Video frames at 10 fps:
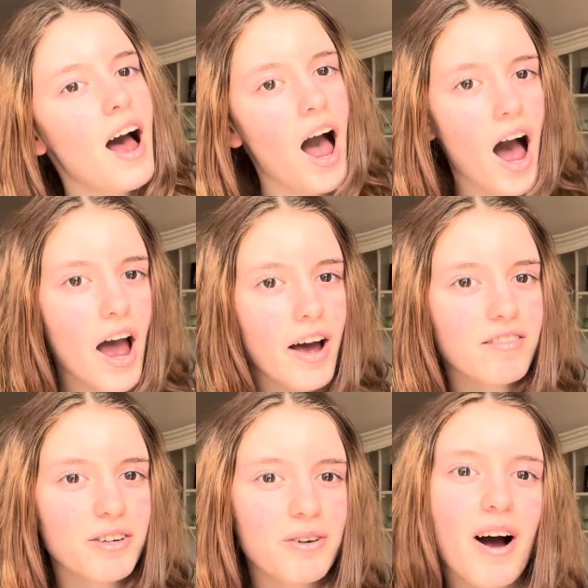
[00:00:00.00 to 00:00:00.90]
Hi
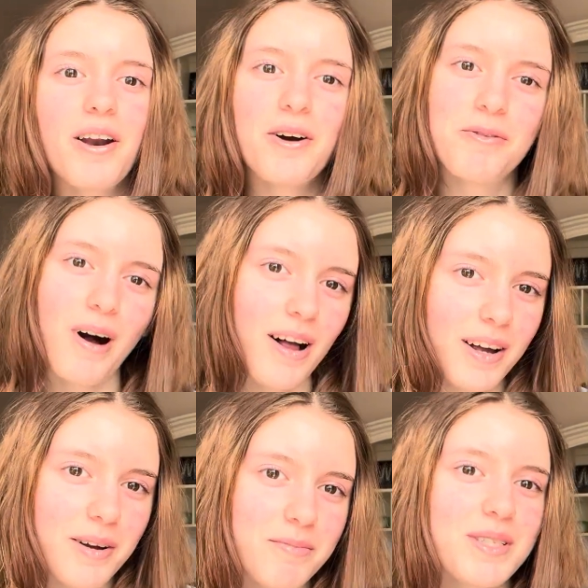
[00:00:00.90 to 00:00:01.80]
everyone,
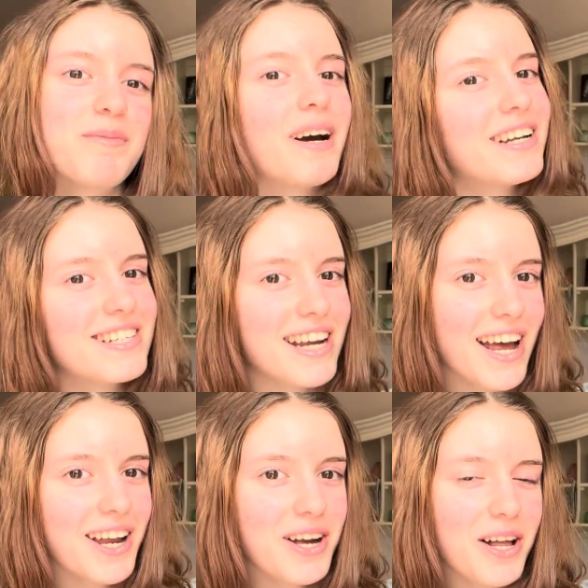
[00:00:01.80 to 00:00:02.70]
welcome to my
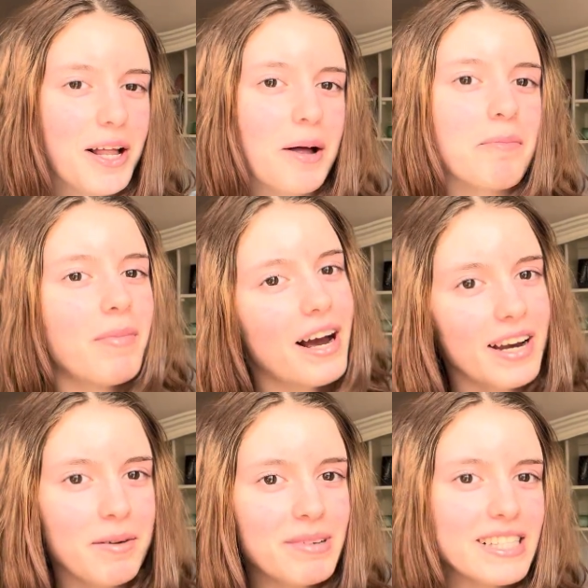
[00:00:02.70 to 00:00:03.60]
channel. My
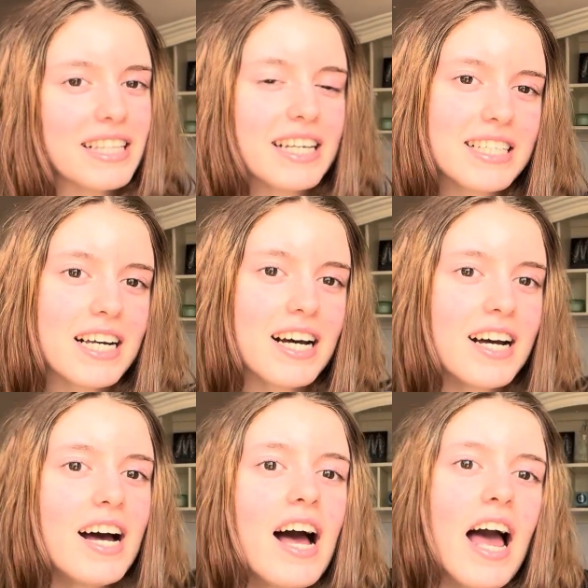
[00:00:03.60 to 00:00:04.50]
name is Lisa
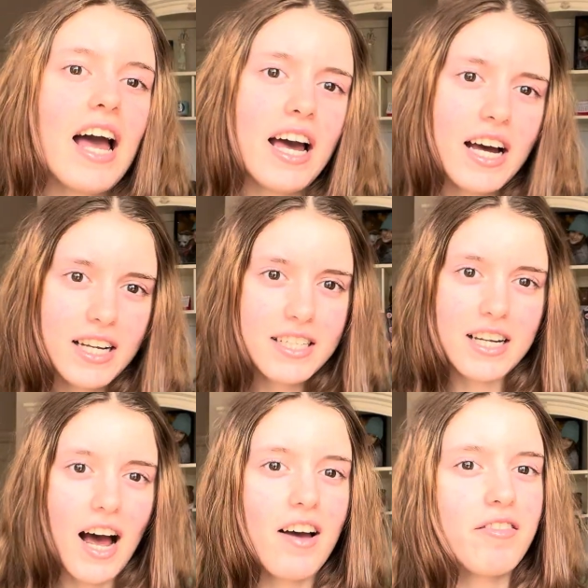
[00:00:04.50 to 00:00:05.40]
and
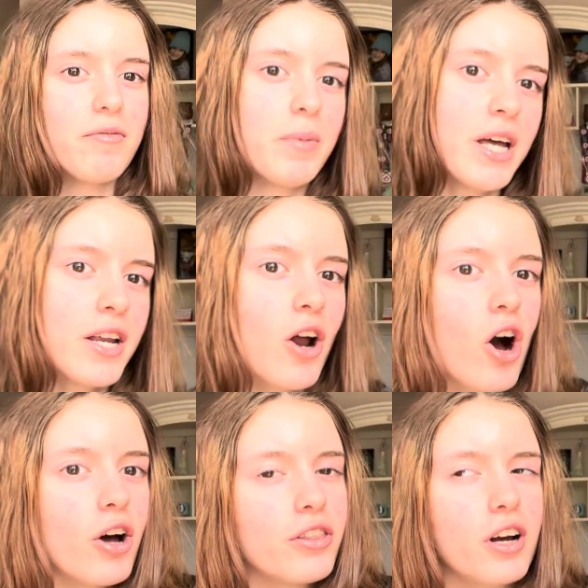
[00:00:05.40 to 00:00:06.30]
I've been
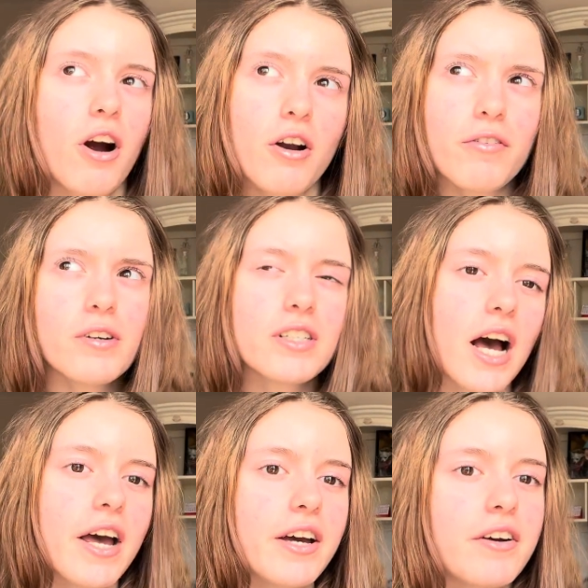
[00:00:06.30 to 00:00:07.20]
on the carnivore
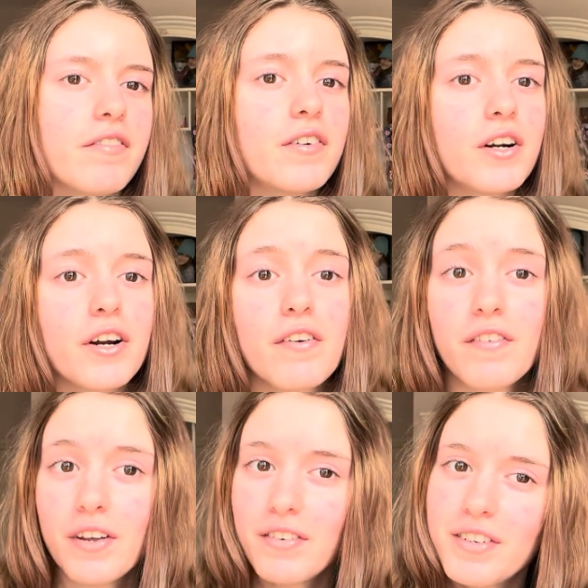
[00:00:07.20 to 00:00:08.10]
diet for
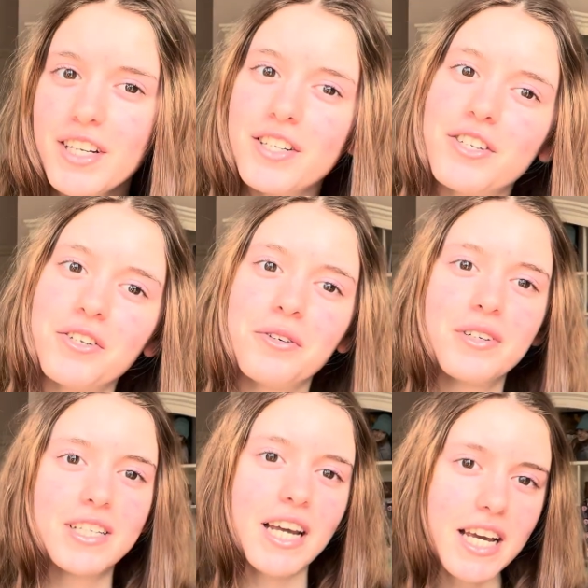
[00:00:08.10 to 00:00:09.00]
52
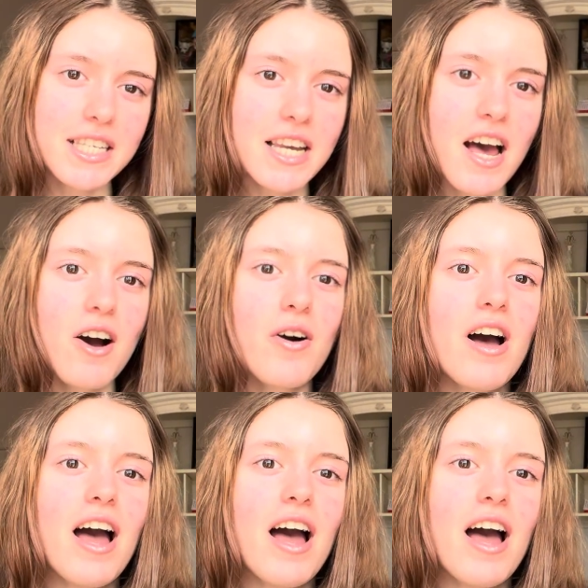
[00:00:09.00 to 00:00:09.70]
days now,